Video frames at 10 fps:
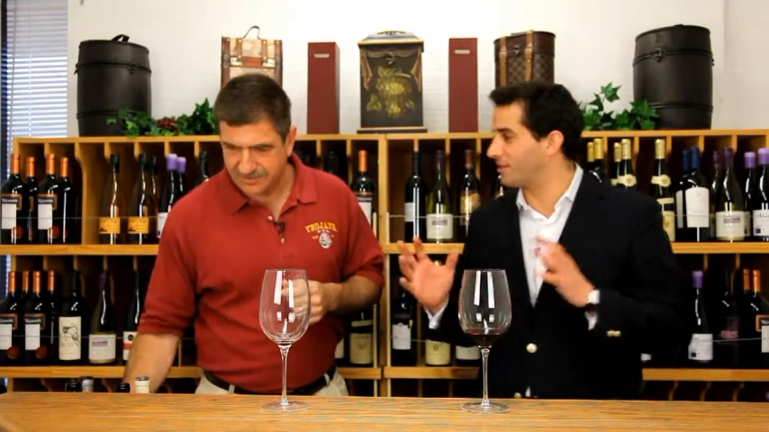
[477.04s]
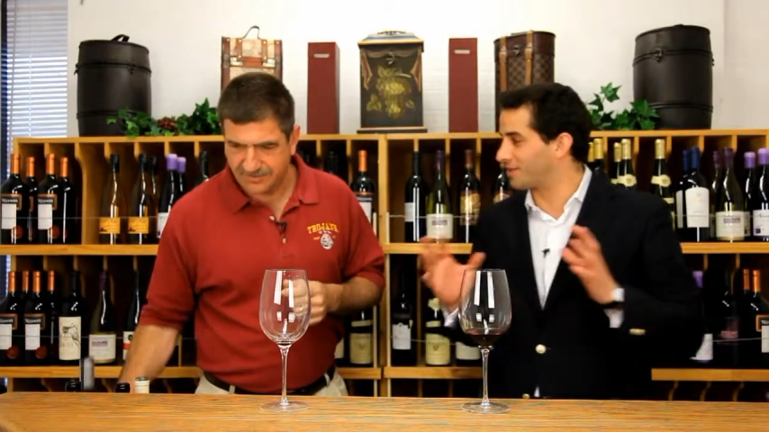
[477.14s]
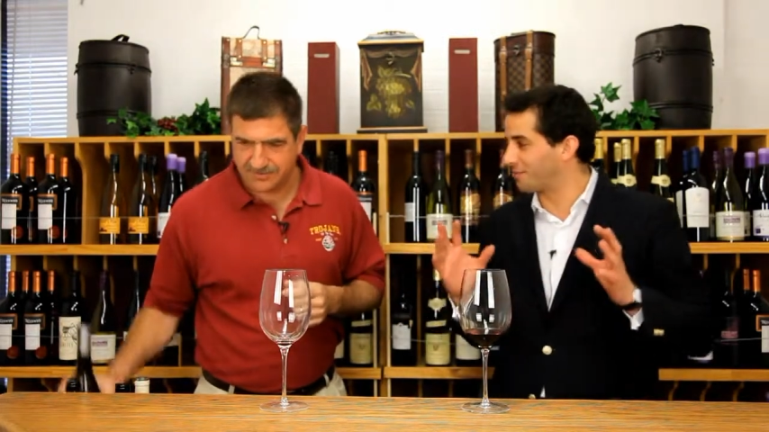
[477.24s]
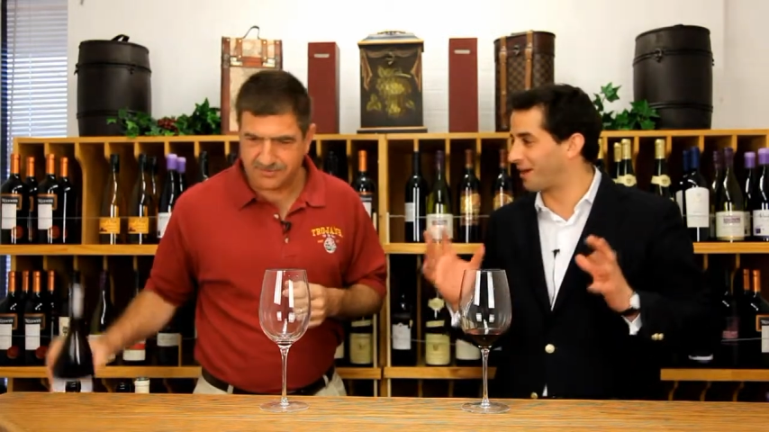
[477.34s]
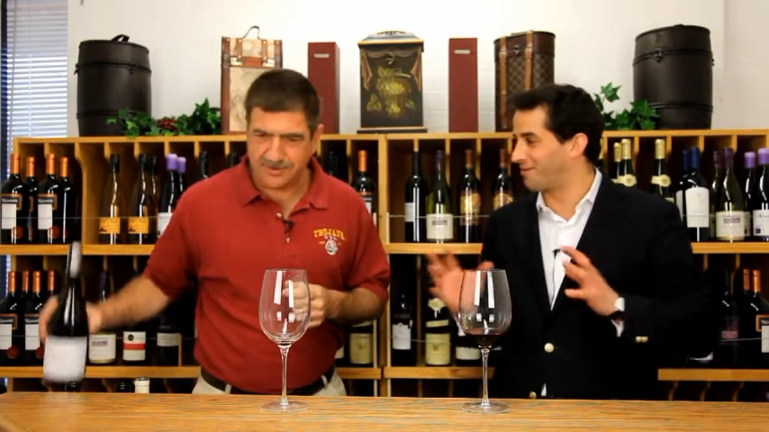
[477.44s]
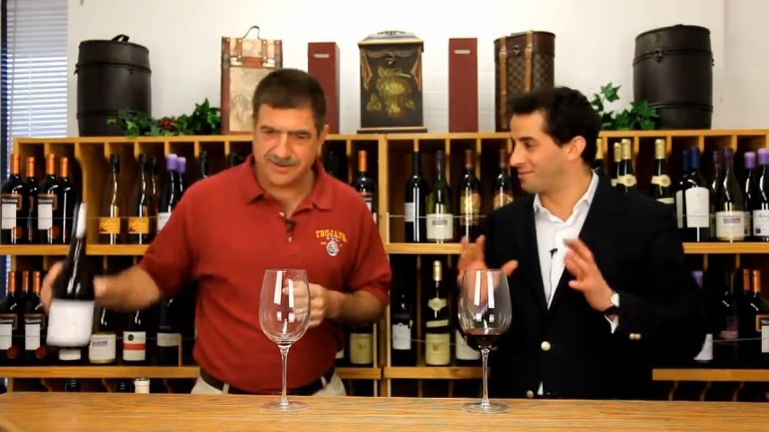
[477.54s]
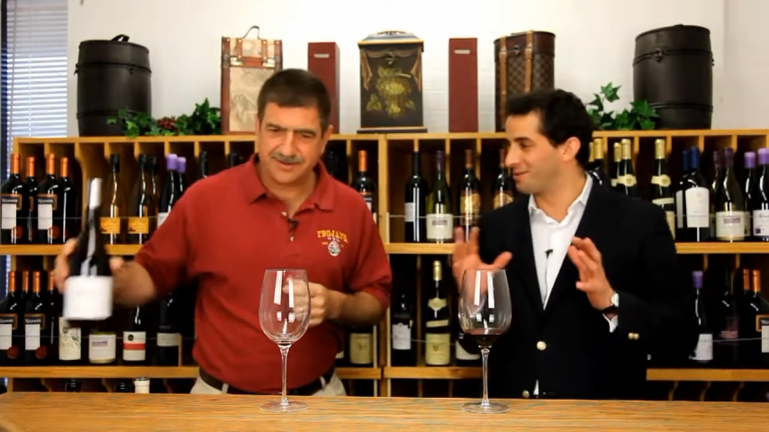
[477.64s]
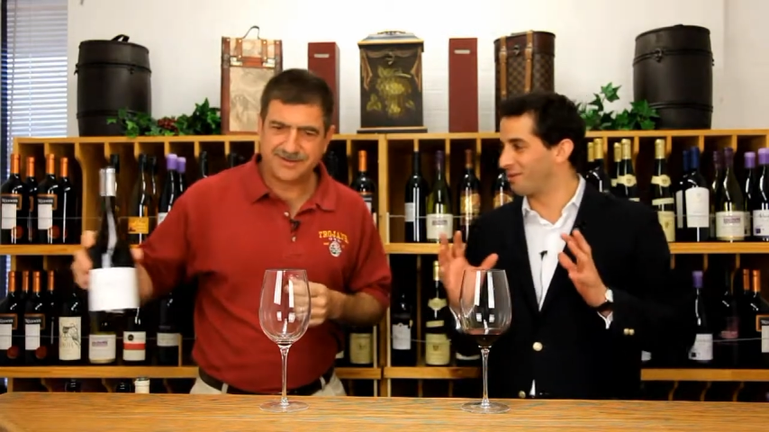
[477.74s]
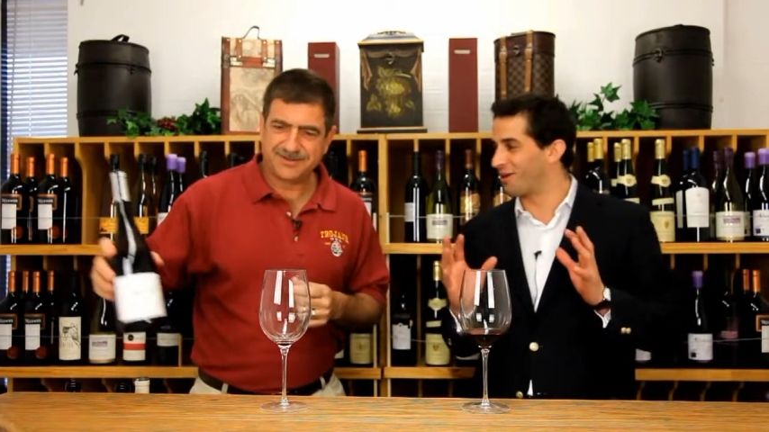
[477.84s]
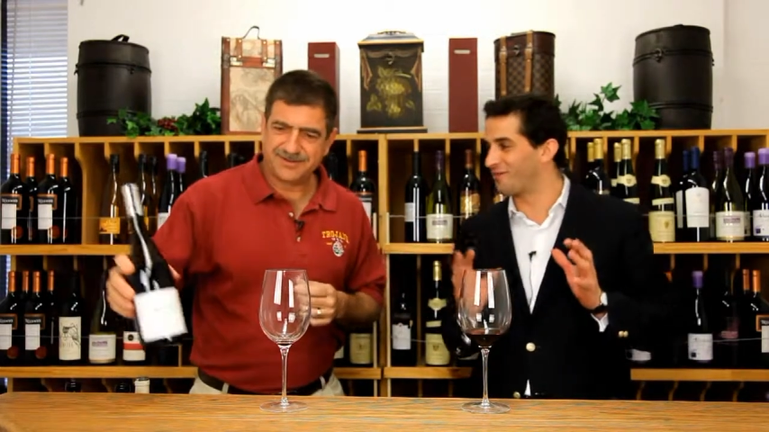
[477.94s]
Speaker 1: Sometimes right.
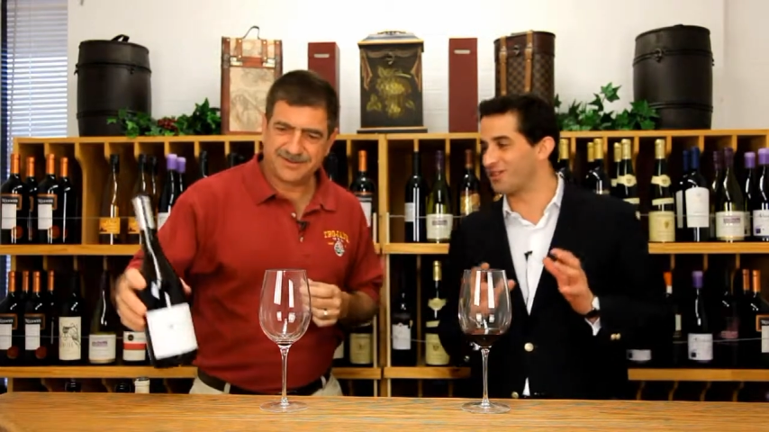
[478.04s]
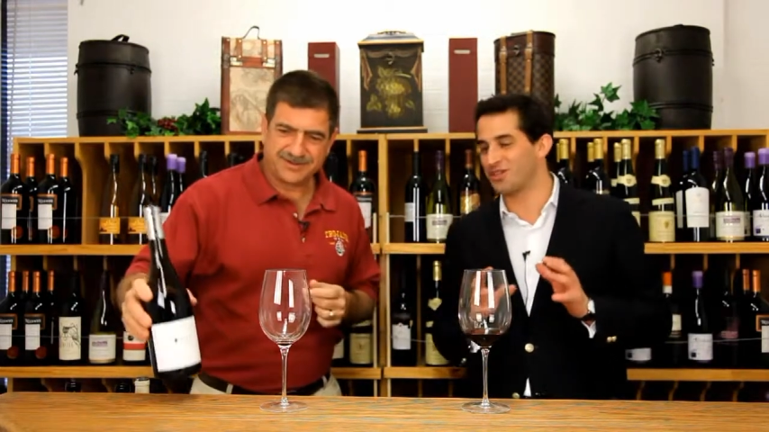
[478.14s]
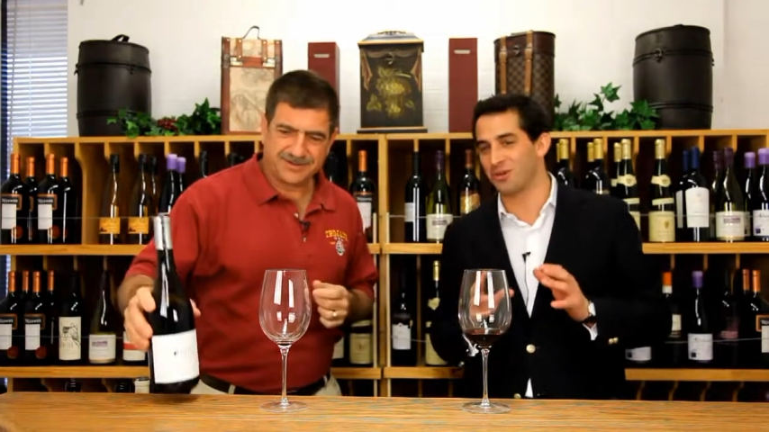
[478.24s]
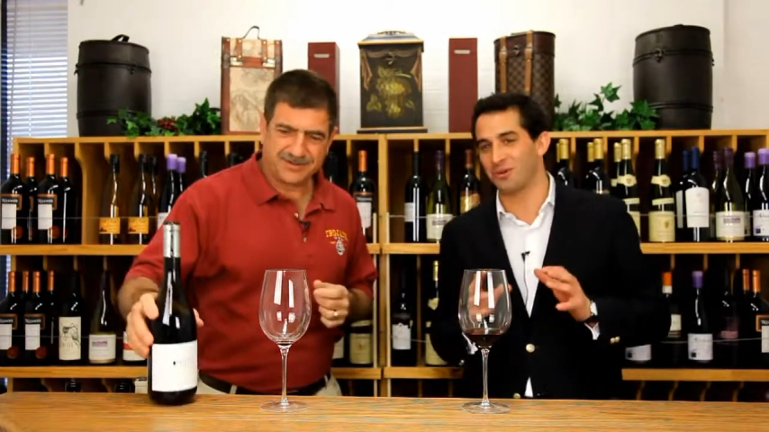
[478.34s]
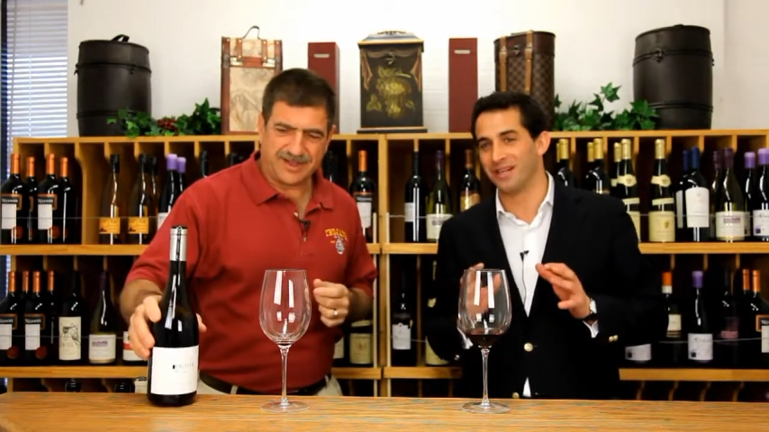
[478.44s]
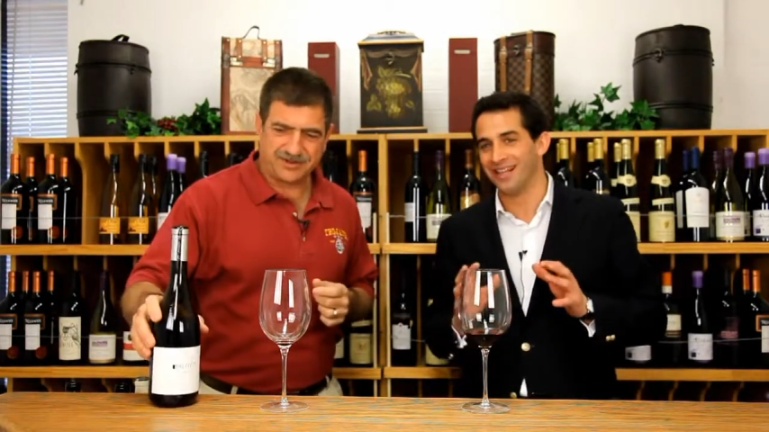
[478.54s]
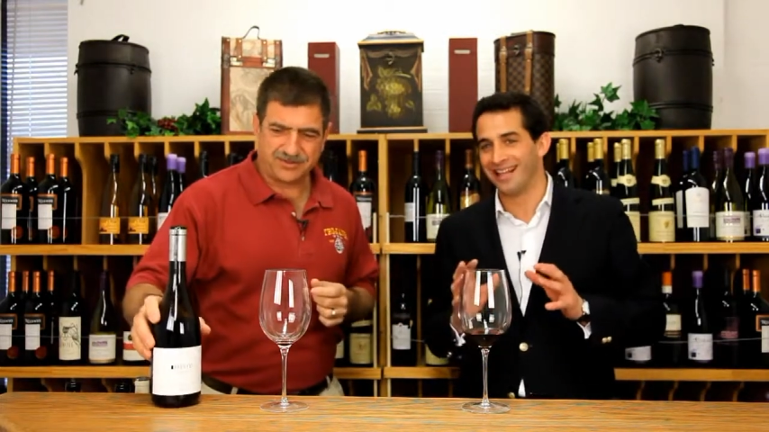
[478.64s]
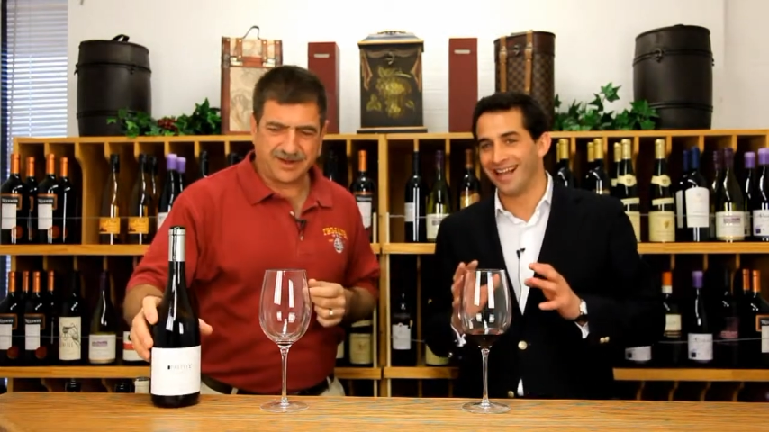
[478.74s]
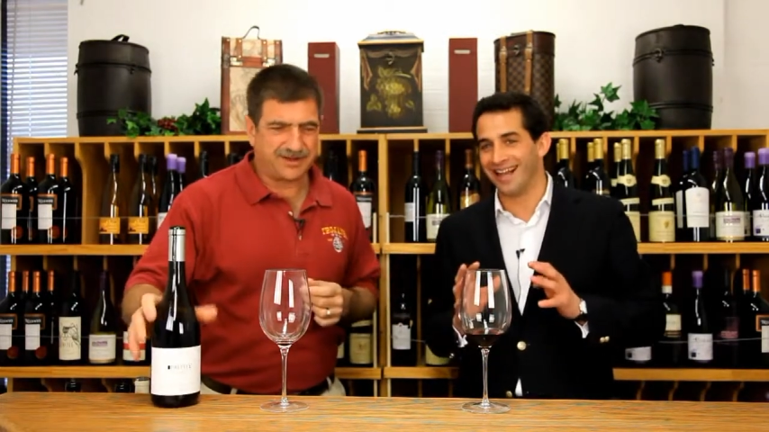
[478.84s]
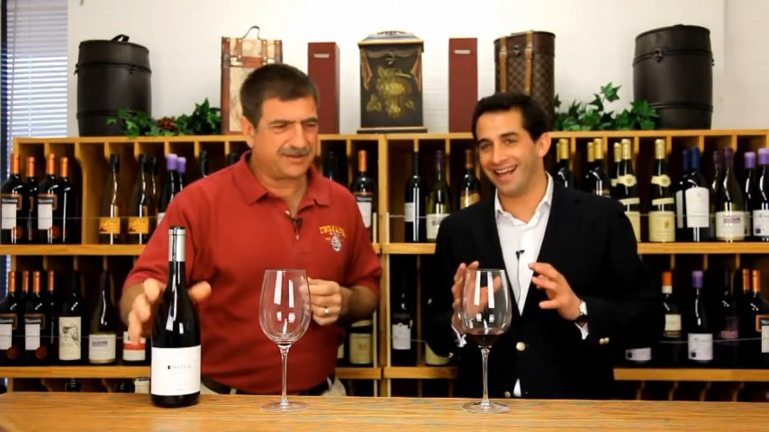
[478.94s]
means one of these two. That's
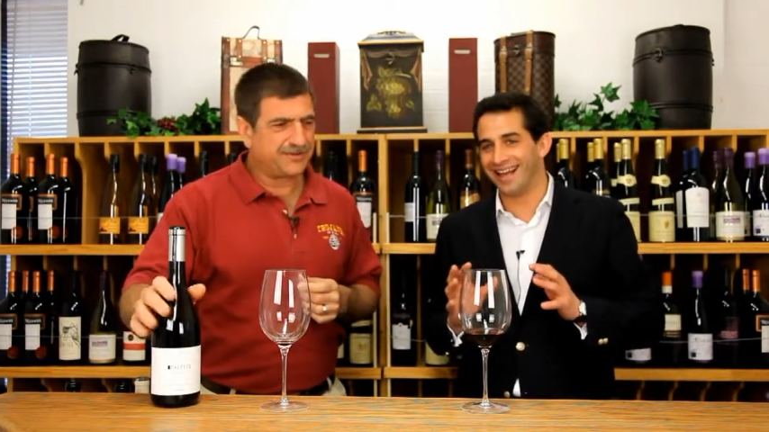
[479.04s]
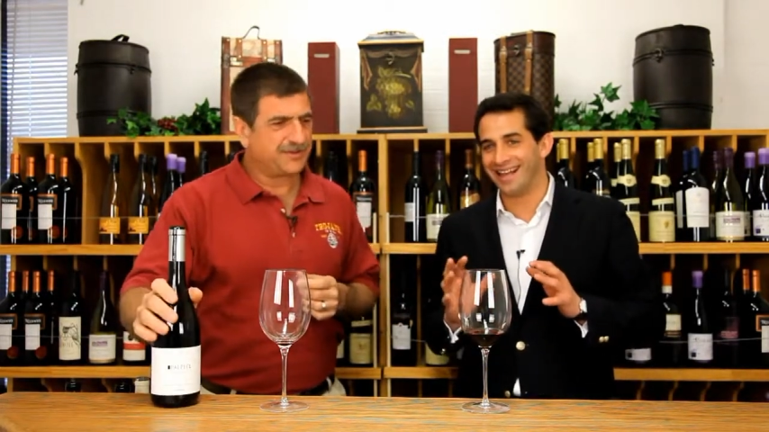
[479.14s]
right.